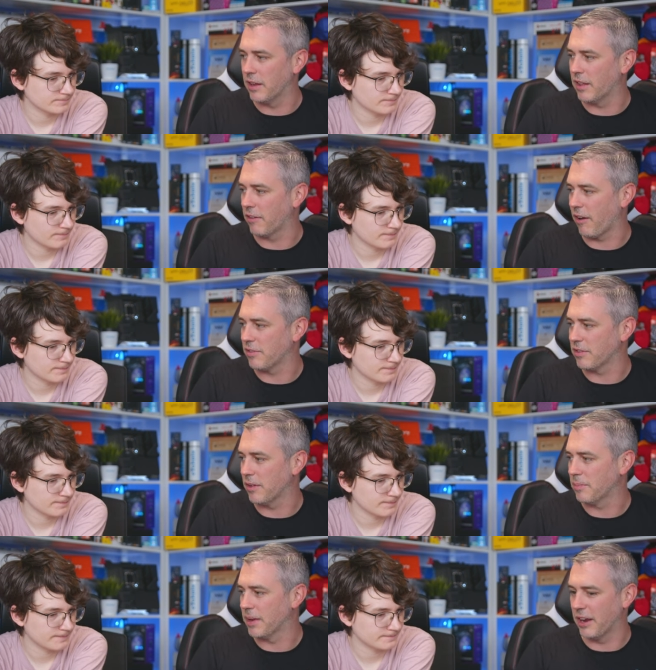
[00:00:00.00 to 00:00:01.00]
Speaker 1: like that graphics
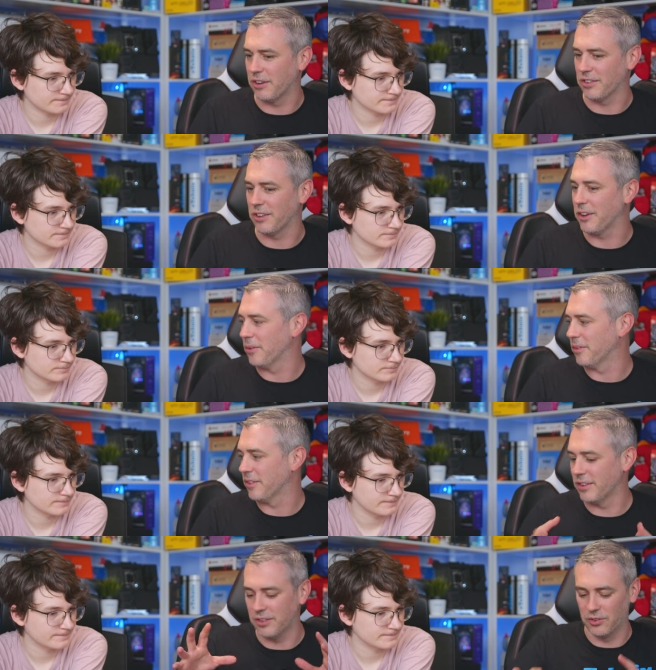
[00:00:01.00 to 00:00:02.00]
card, but now it doesn't go.
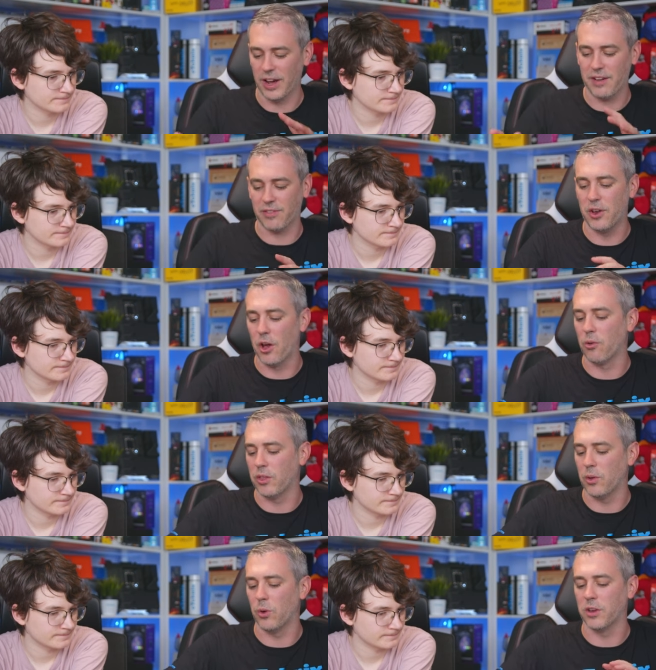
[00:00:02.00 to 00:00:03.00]
You'd have to know
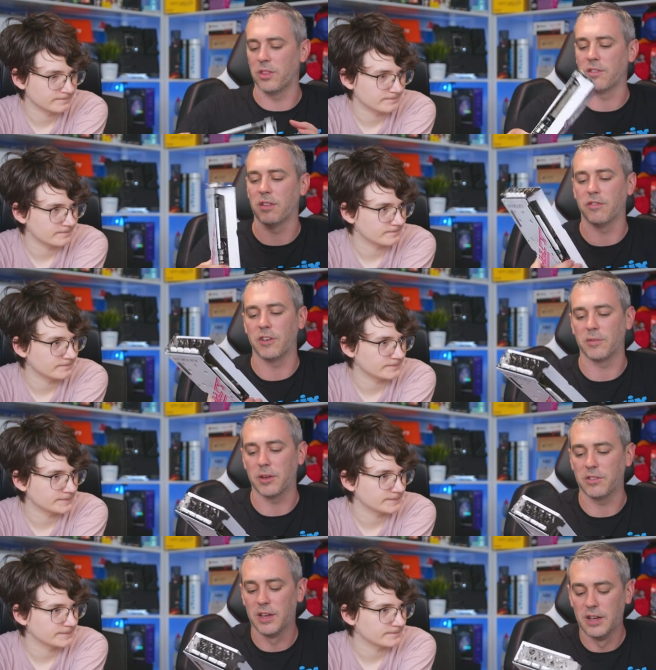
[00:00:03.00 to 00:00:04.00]
that you wanted this in the first
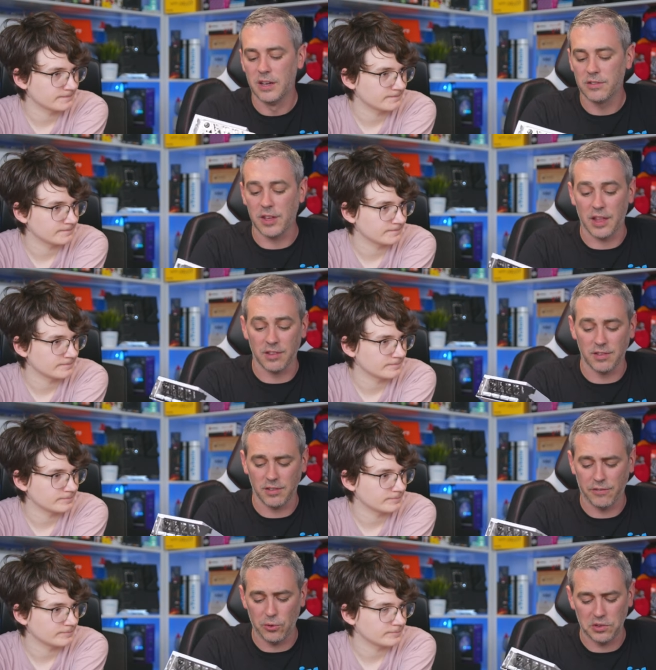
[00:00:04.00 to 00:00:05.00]
place. So yeah, this is
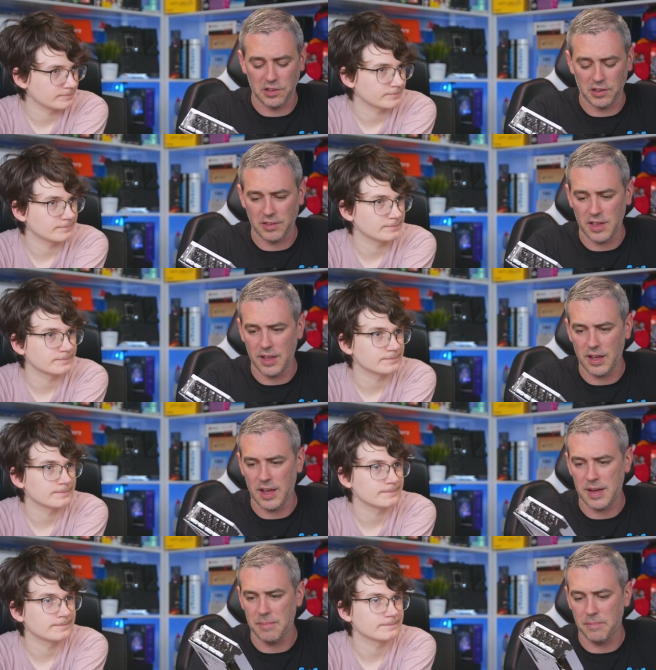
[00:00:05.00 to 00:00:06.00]
a forty sixty.
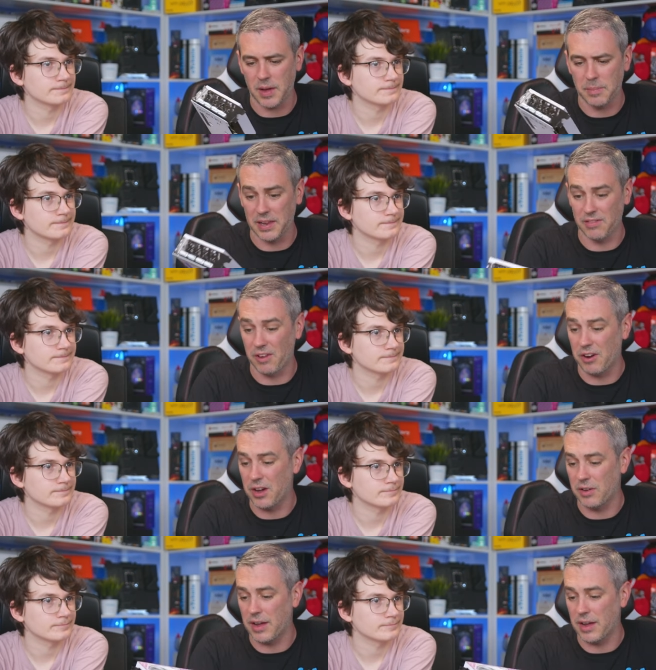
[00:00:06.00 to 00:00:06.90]
Um, I believe there are